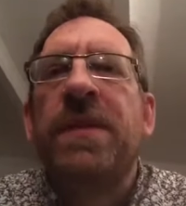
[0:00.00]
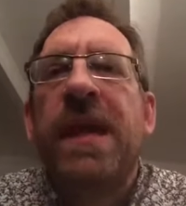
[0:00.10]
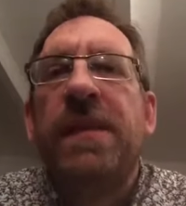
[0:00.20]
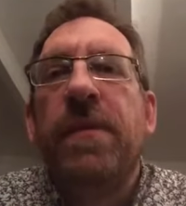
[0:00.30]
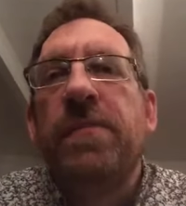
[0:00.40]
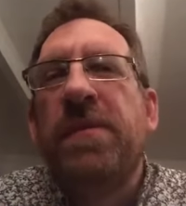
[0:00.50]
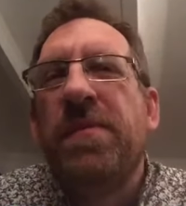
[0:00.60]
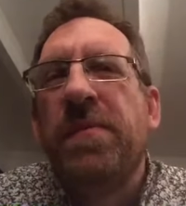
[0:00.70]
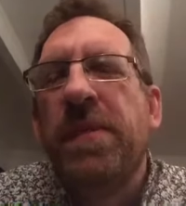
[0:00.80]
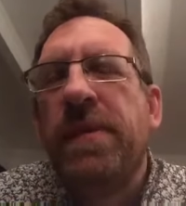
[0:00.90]
At the moment, it
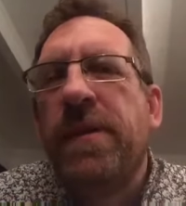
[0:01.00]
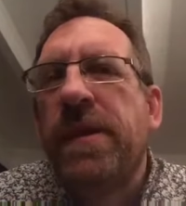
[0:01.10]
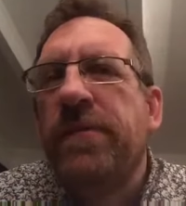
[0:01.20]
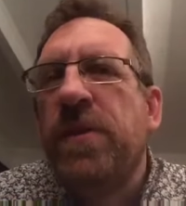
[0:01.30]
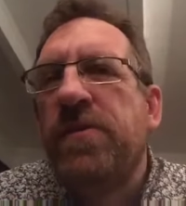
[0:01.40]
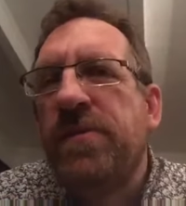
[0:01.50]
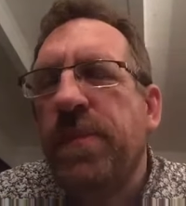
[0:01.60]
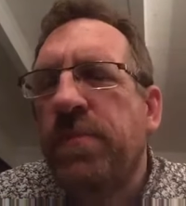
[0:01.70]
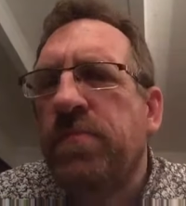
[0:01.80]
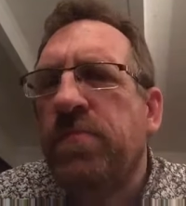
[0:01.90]
can be a bit confusing,
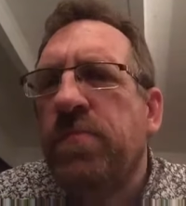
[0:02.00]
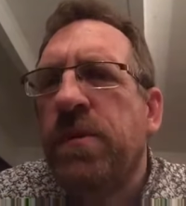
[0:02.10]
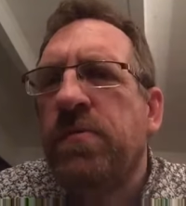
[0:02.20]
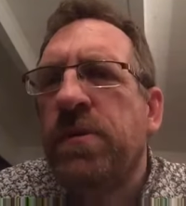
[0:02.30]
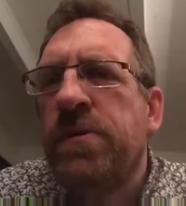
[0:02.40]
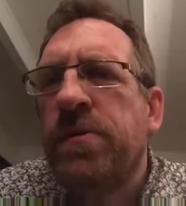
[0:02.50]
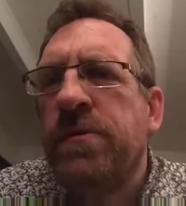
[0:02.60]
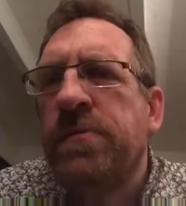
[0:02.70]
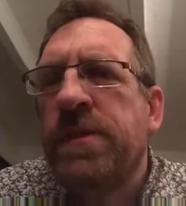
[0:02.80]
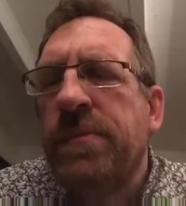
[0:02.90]
but we'll do a
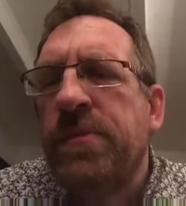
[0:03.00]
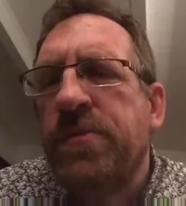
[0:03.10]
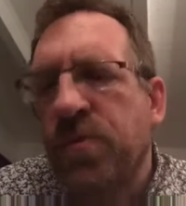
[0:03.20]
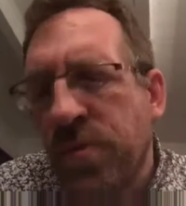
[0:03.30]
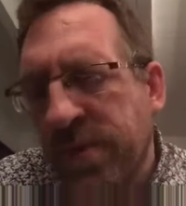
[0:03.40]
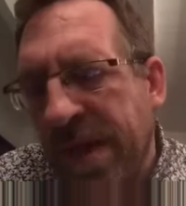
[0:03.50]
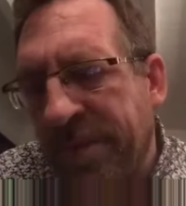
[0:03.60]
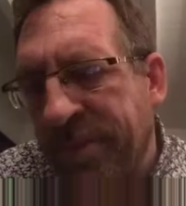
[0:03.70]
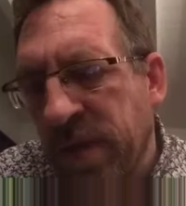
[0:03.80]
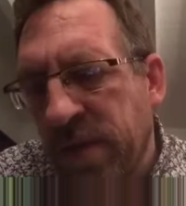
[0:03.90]
separate talk on
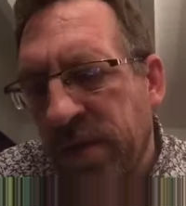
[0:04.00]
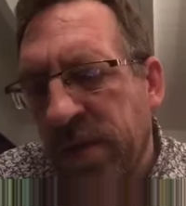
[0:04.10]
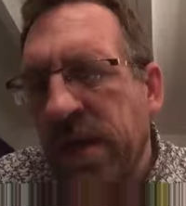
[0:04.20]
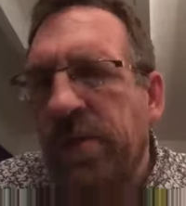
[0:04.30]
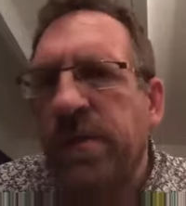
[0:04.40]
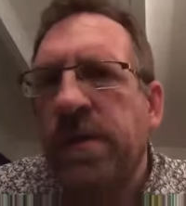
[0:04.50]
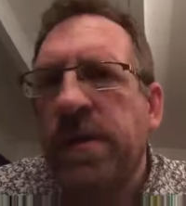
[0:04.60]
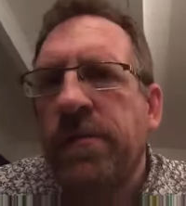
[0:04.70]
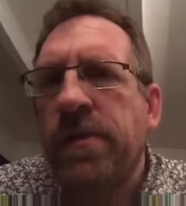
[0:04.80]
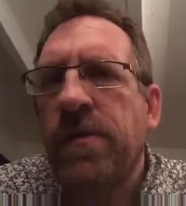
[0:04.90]
that,
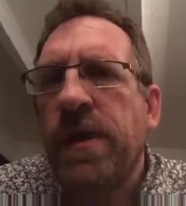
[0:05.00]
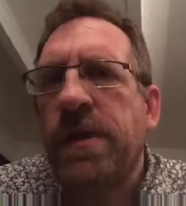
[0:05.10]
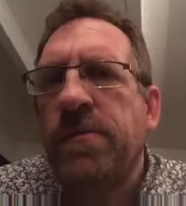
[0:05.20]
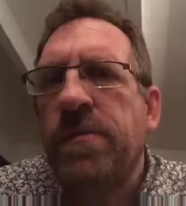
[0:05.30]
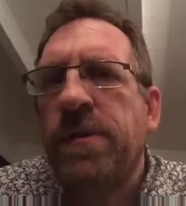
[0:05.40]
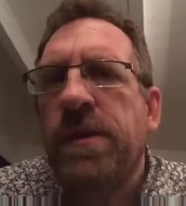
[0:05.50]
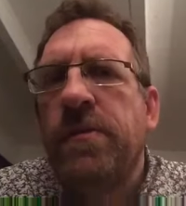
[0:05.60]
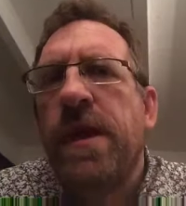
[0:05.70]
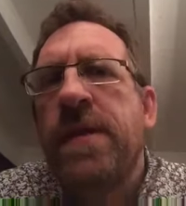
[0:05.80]
in a few days when we do that.